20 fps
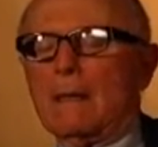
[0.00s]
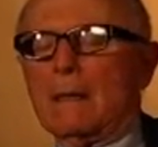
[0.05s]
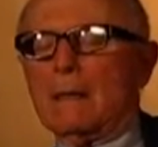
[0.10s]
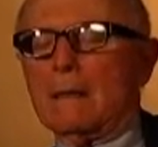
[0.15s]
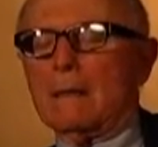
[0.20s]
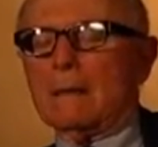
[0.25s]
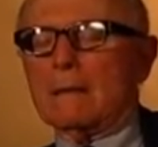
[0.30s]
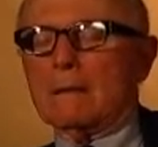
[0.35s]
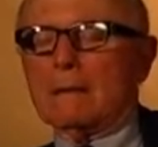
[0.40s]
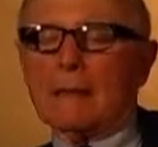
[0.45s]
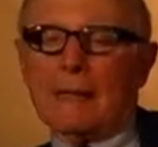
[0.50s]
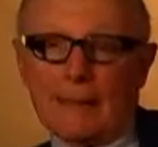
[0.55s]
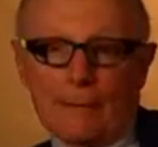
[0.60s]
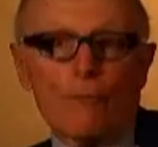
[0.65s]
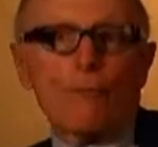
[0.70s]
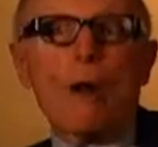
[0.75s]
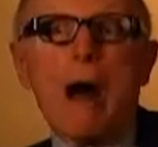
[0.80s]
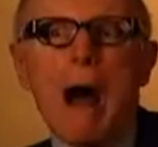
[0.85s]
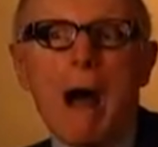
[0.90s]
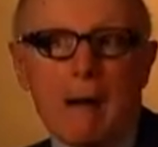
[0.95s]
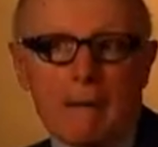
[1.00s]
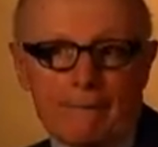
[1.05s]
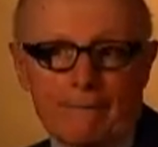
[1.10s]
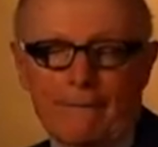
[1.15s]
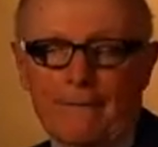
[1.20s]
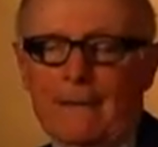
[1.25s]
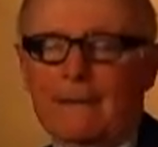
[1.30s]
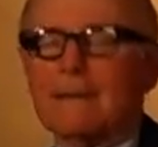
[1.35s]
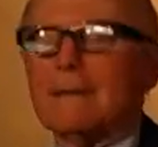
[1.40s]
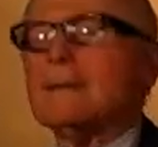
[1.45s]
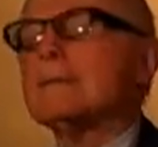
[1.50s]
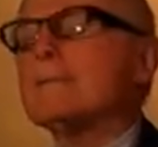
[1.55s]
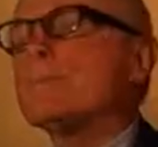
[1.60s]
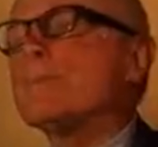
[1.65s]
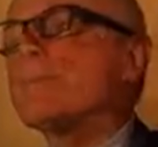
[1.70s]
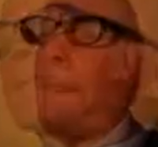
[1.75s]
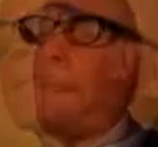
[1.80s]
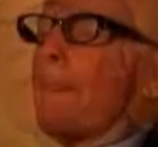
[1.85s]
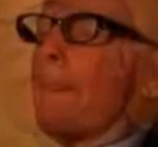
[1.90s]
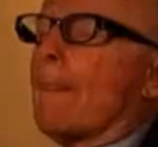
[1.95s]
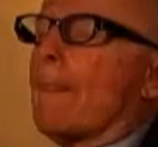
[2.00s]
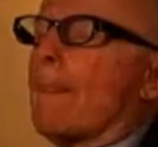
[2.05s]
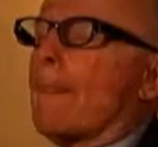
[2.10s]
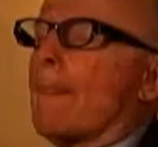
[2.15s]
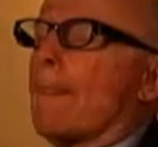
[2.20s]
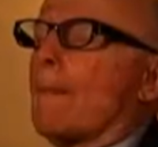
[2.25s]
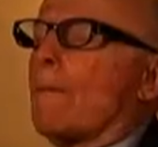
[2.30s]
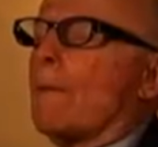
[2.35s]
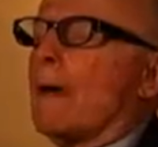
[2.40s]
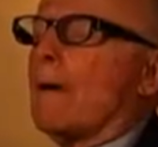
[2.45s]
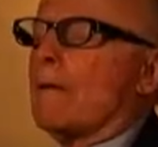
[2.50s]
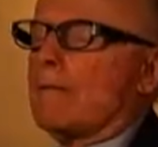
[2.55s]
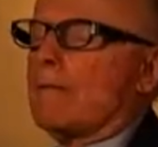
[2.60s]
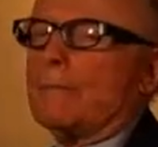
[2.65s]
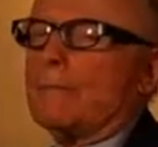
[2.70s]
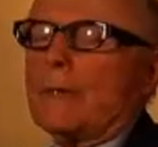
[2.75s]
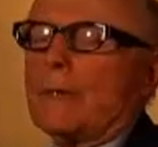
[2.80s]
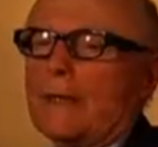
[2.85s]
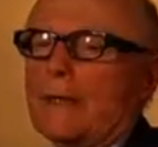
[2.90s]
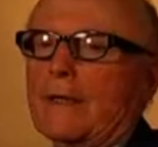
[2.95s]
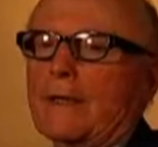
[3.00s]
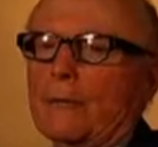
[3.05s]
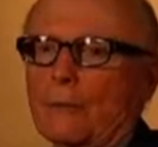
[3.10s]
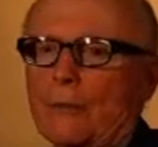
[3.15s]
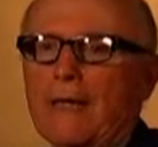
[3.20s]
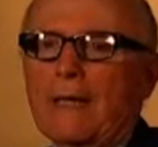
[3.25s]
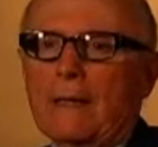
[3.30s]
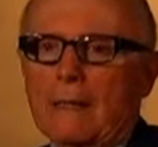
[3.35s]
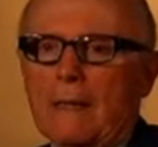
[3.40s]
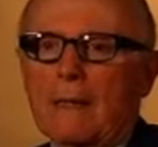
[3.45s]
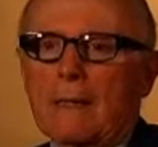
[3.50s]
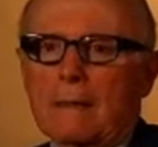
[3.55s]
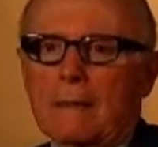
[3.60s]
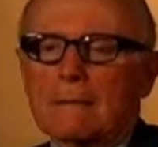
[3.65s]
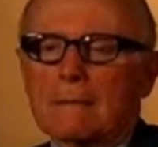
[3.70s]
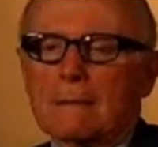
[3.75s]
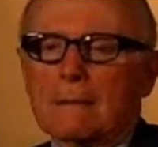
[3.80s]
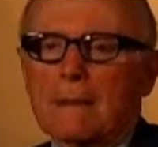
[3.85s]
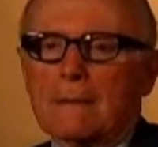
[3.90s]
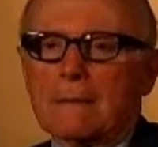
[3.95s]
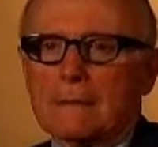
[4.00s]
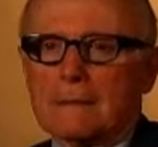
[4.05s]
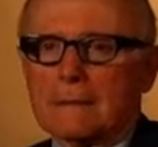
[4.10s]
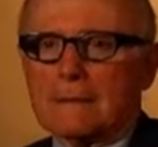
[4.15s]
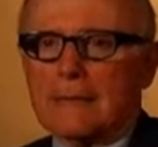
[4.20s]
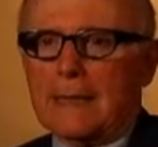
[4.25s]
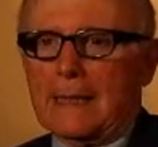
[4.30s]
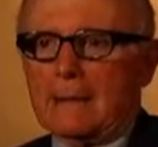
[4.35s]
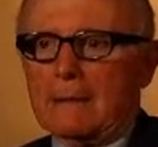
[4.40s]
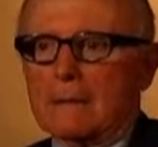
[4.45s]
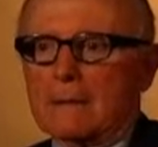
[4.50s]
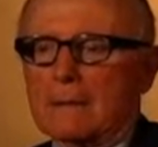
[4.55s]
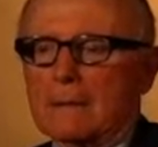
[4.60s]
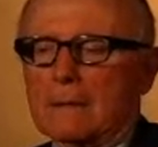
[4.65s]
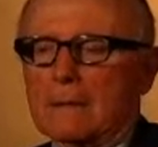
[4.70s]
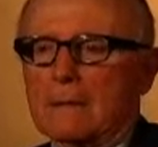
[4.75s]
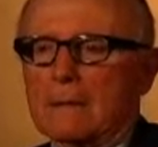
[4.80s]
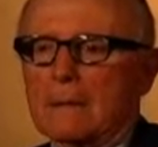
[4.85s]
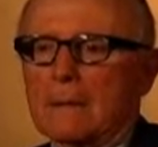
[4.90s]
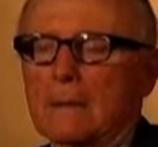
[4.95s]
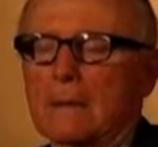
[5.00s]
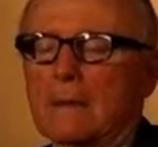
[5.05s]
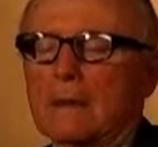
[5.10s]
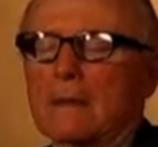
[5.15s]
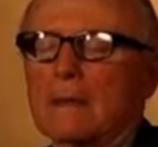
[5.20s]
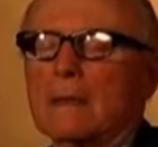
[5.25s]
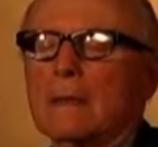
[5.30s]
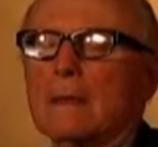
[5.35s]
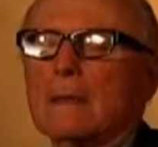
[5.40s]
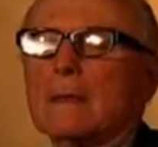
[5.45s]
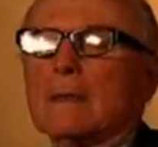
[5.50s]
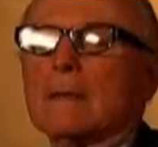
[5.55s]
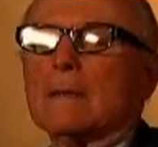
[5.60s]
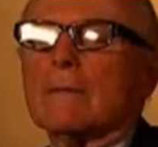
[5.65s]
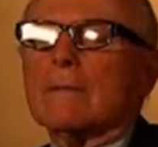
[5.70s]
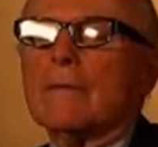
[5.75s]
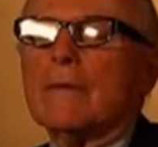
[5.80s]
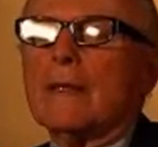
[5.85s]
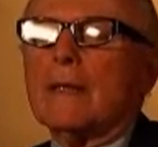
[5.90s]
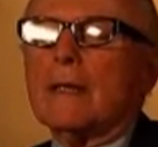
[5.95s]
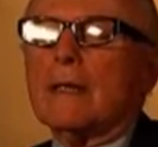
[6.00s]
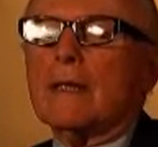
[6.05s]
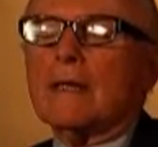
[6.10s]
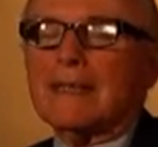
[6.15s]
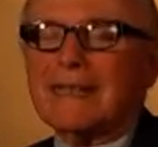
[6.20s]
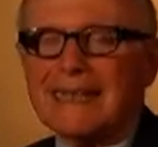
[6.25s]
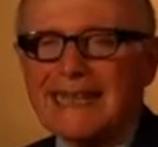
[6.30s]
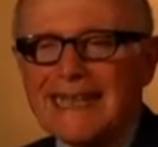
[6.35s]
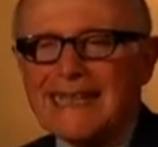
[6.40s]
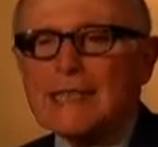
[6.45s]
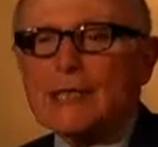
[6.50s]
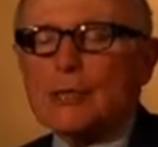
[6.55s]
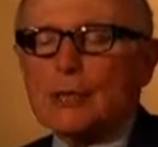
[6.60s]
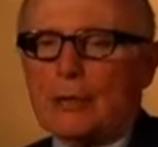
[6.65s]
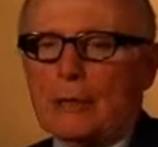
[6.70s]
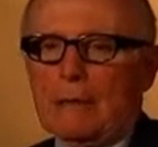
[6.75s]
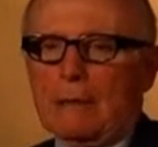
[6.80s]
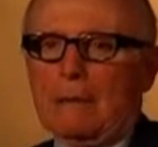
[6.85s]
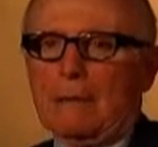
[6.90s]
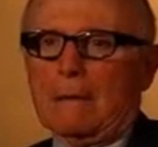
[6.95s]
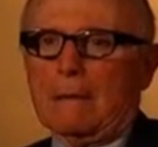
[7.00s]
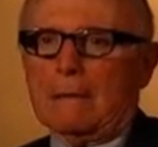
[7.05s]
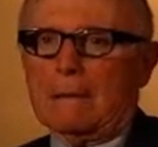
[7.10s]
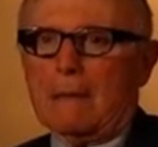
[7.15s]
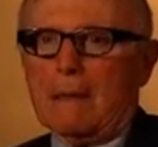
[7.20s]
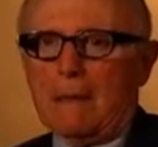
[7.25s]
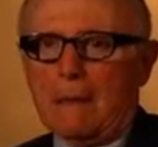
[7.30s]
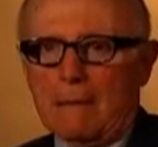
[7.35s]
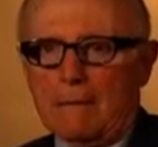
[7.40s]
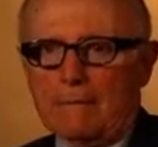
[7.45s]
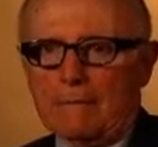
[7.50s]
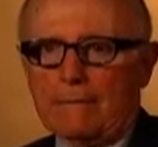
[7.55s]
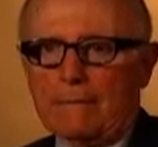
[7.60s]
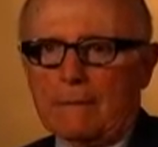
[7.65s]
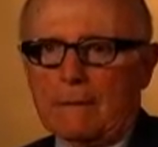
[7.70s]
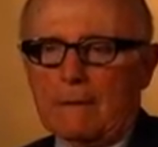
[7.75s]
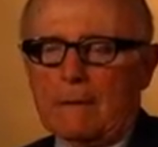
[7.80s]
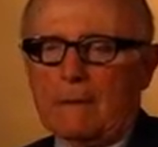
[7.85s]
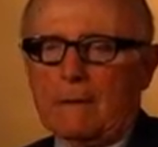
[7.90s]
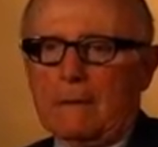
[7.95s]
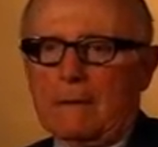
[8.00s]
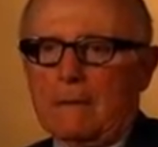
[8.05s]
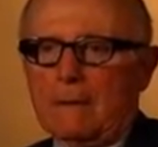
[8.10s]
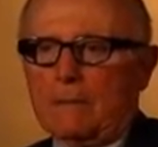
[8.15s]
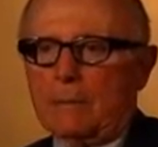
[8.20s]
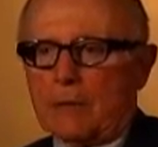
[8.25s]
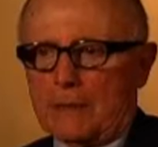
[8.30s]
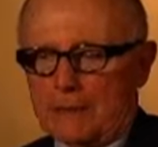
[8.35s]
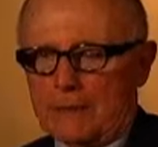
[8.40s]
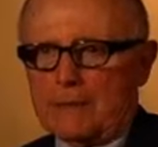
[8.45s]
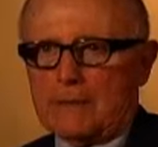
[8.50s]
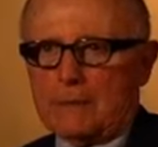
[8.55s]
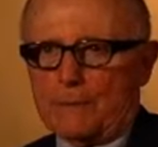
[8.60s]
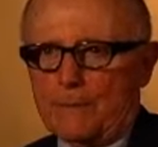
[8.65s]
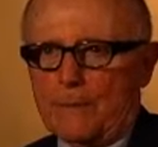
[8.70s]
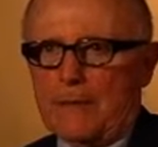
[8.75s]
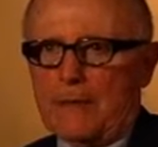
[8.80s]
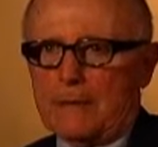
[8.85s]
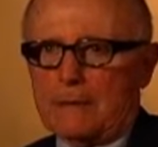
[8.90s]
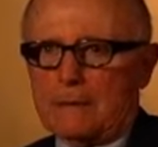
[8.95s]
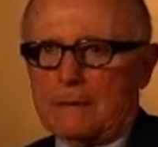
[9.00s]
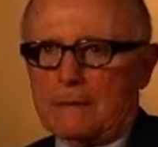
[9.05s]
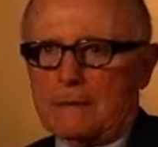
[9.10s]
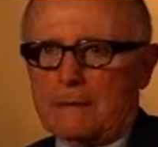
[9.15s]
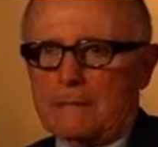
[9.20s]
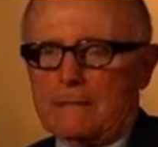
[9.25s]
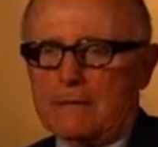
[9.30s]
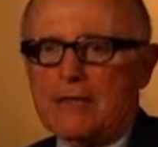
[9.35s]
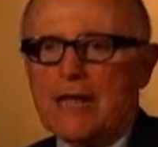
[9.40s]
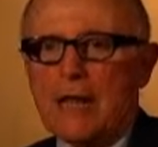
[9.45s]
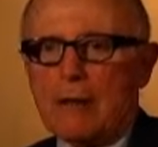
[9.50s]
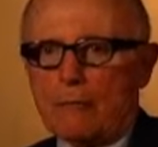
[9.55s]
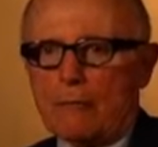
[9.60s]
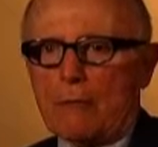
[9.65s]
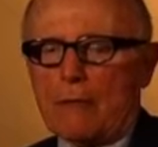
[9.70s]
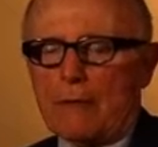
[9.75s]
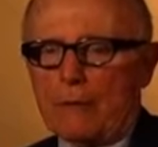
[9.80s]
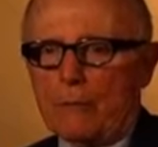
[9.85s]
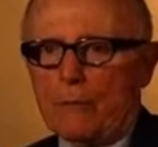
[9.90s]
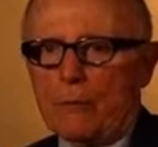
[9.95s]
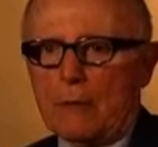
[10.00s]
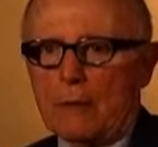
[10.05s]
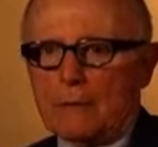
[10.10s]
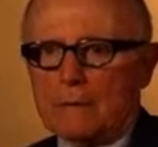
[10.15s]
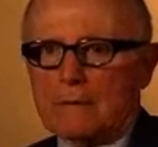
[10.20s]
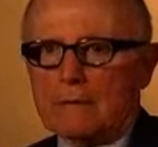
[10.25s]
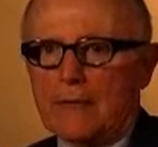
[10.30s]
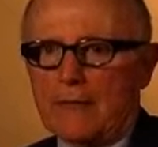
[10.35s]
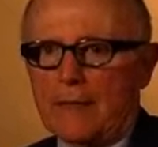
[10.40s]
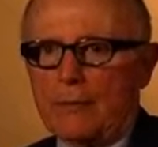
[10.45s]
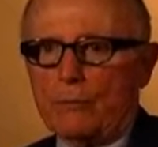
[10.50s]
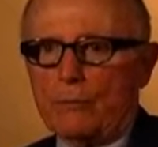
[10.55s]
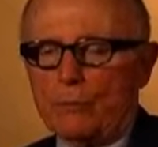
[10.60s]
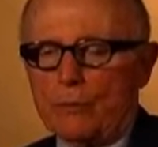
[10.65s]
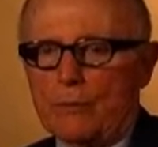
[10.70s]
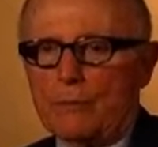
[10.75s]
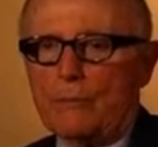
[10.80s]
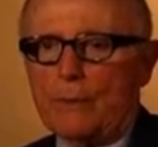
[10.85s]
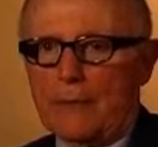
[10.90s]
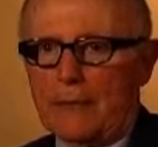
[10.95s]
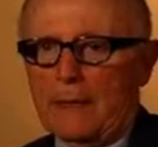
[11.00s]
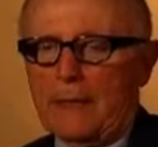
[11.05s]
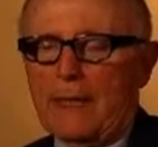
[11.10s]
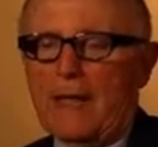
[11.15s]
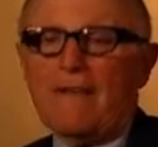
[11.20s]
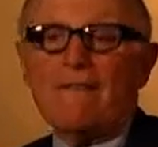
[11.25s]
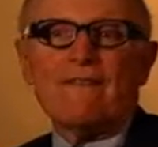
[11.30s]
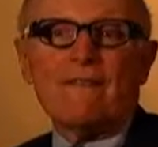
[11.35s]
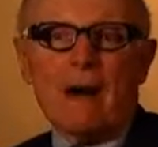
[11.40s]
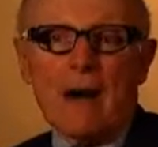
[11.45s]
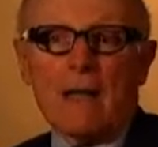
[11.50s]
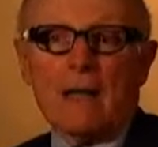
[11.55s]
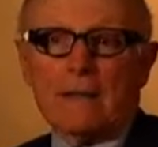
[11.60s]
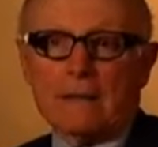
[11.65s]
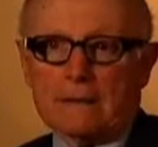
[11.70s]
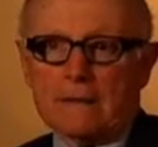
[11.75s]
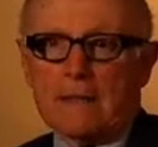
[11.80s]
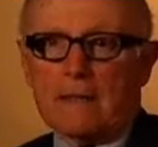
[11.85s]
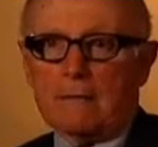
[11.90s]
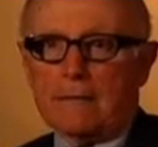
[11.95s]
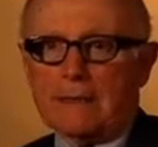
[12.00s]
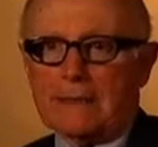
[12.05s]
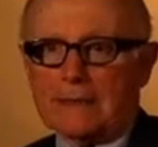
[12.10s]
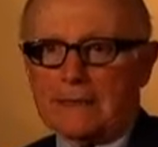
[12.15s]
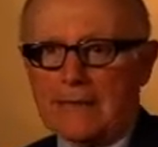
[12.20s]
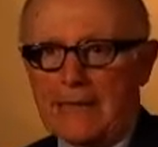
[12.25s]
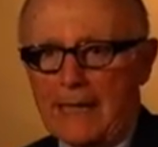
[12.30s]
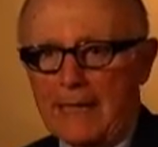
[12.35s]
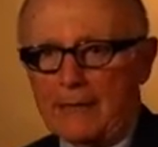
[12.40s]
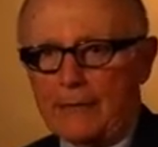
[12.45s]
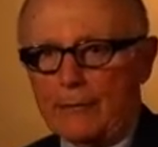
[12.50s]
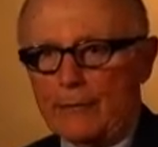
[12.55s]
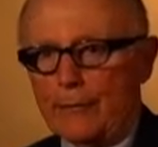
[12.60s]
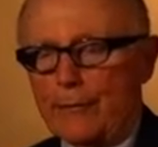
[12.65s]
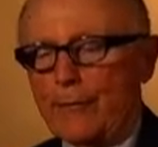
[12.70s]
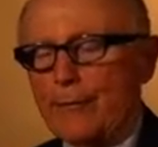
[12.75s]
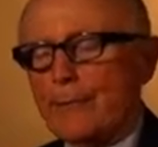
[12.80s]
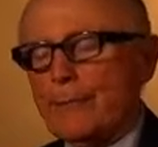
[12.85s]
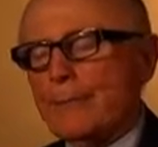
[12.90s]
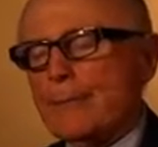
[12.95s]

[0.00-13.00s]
in Rockville, where everybody agreed on the standard, the condition of participation generally was that it would be a voluntary standard.